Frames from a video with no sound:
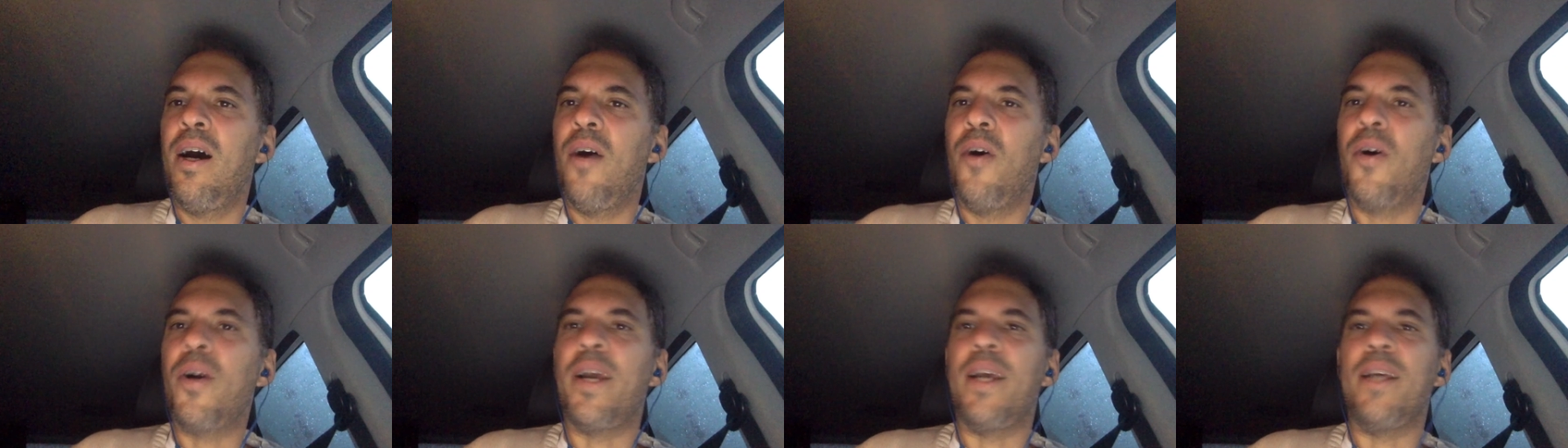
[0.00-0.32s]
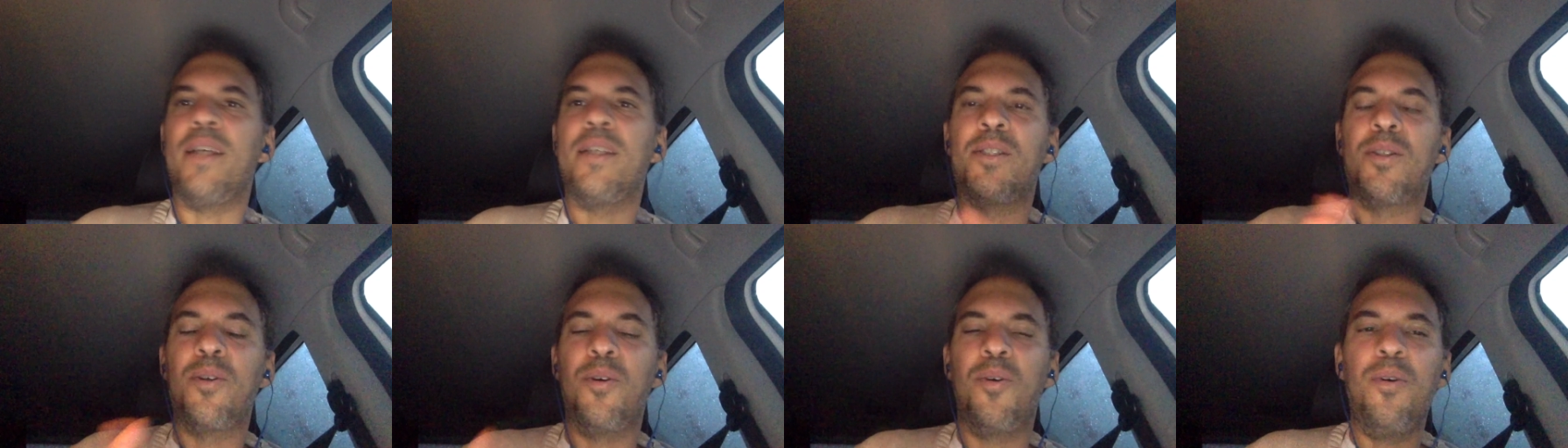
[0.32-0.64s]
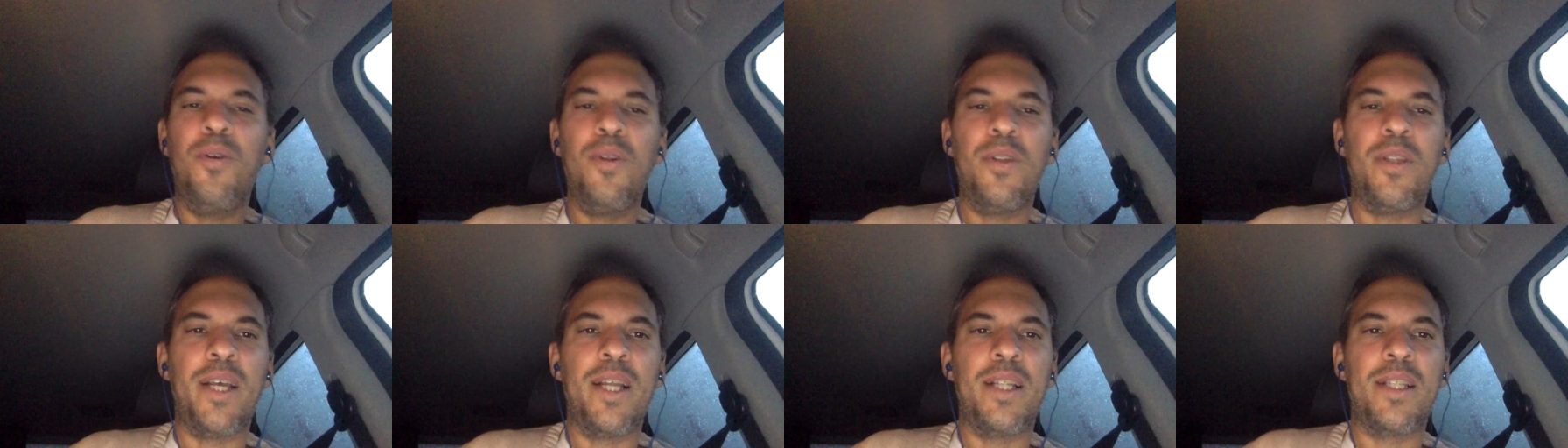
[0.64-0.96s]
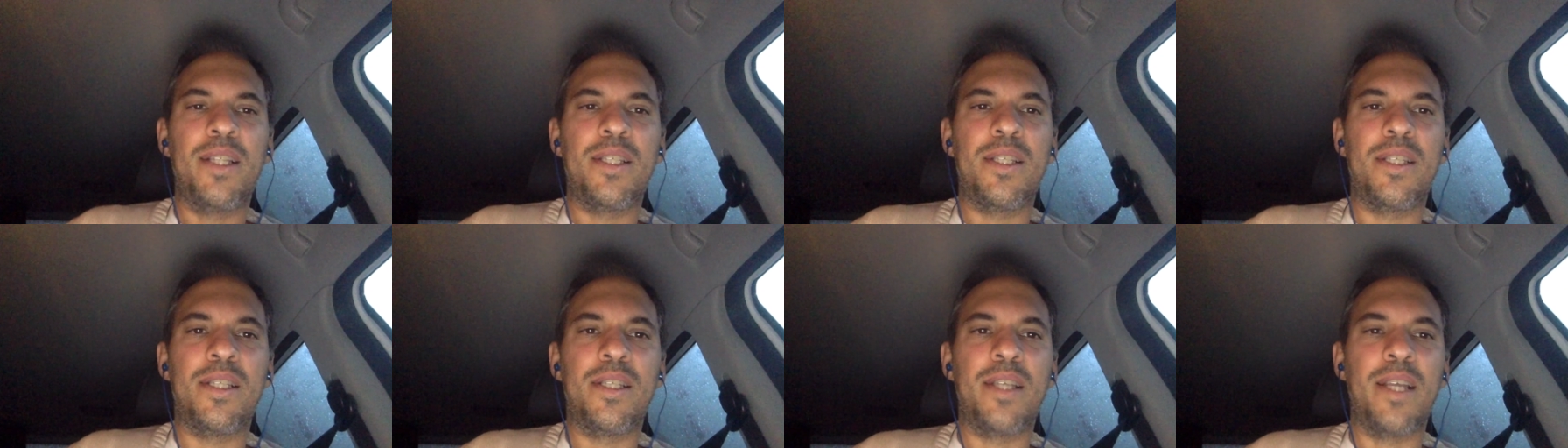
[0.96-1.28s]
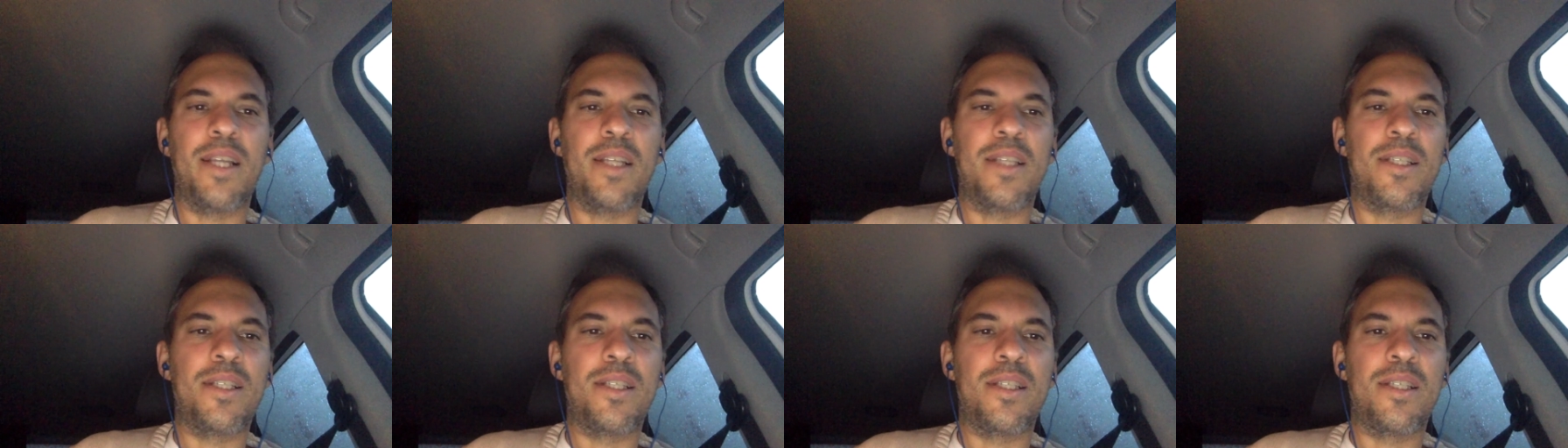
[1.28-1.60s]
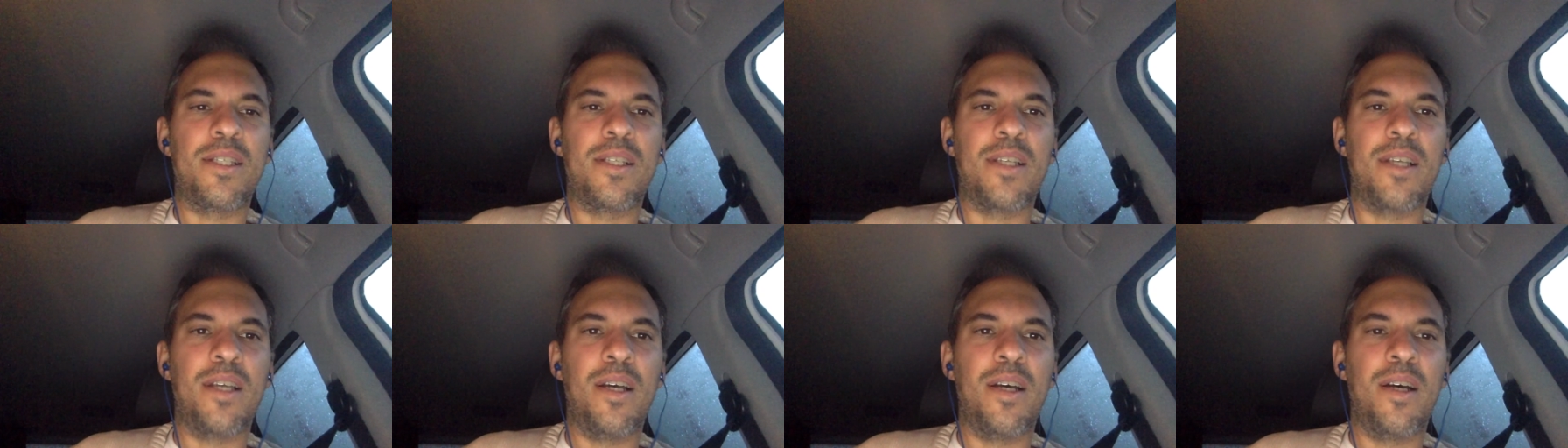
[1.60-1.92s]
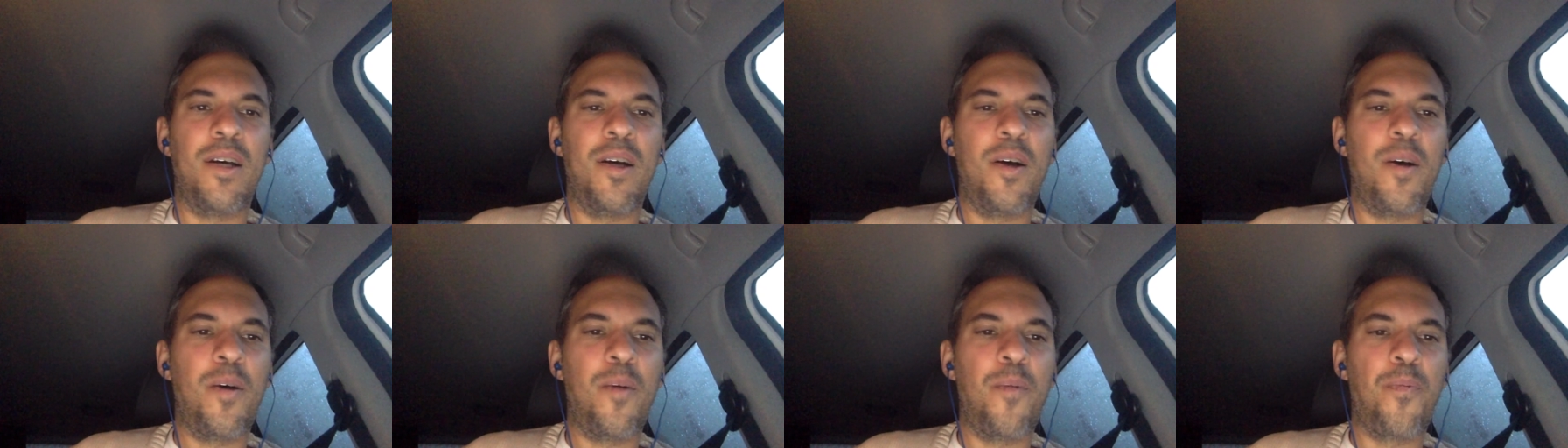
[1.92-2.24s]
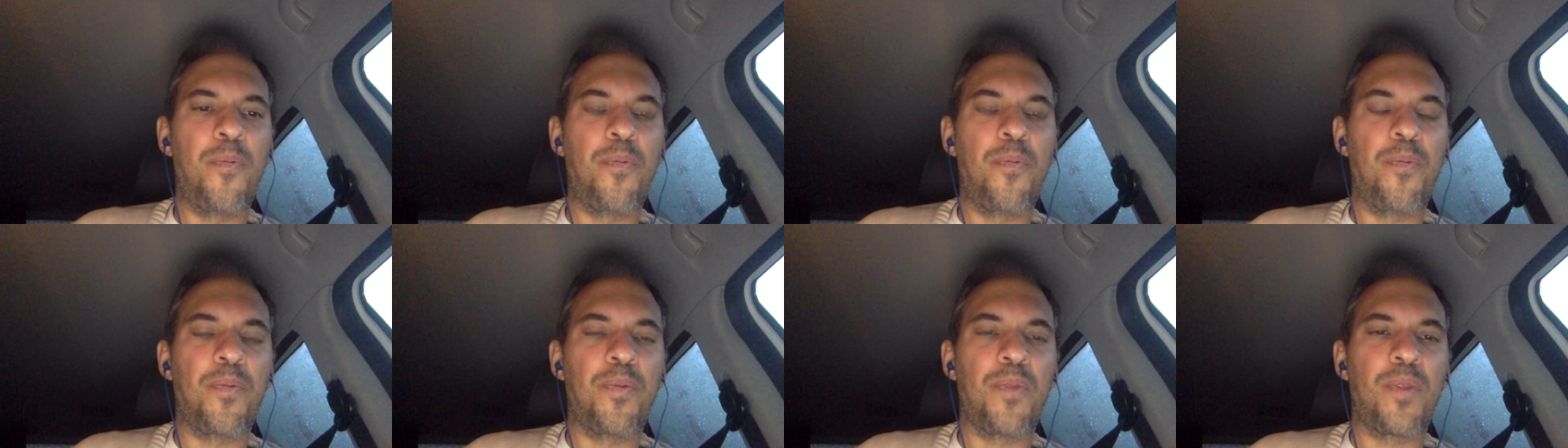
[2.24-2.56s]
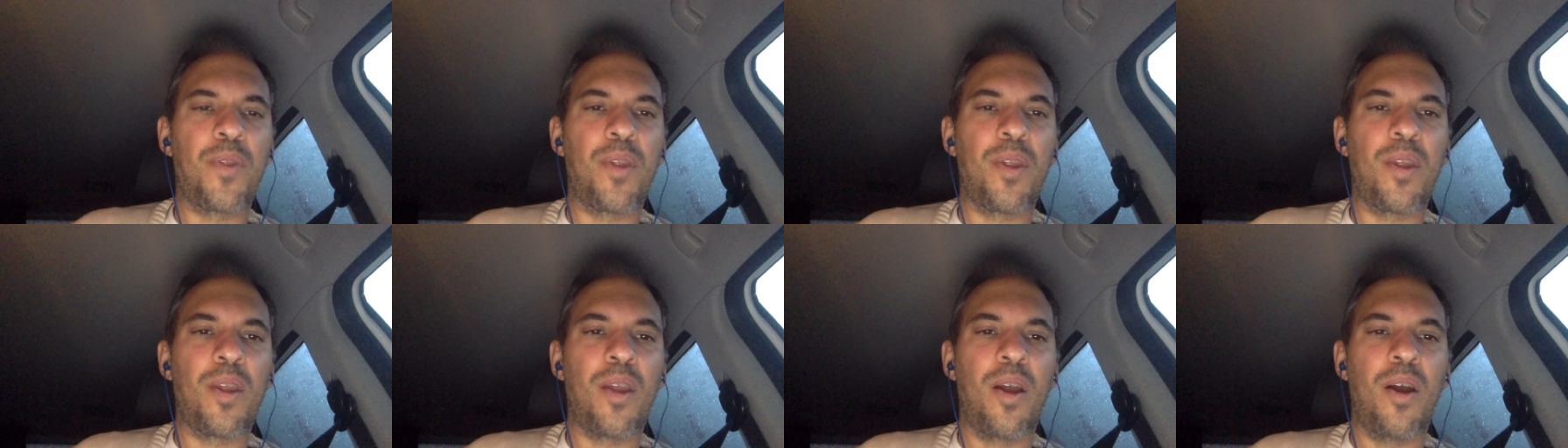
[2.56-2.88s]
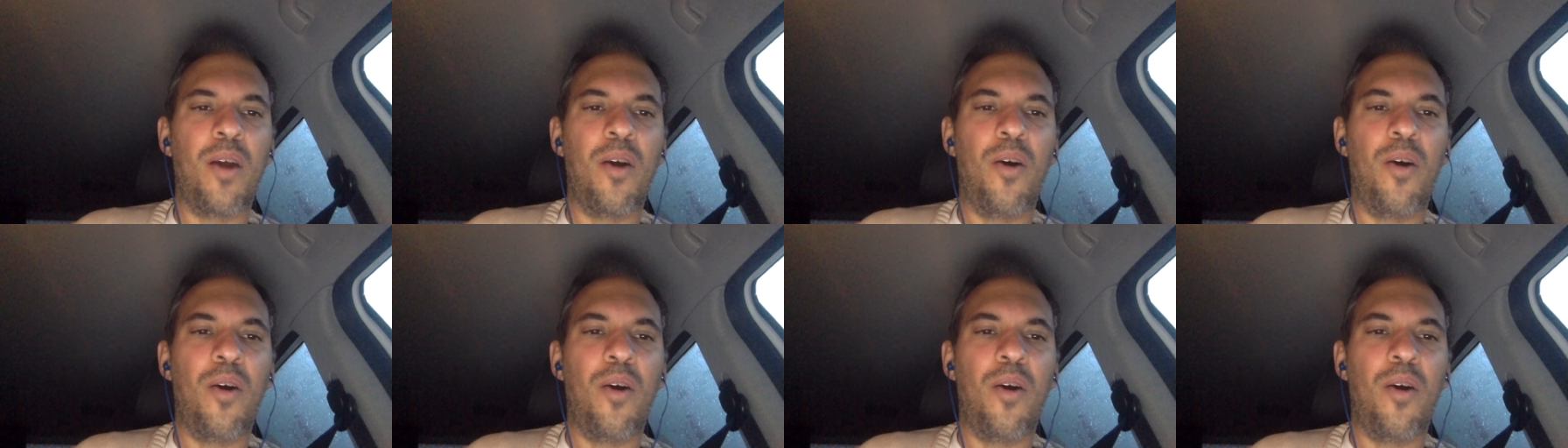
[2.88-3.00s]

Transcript: Okay, so that's that's um,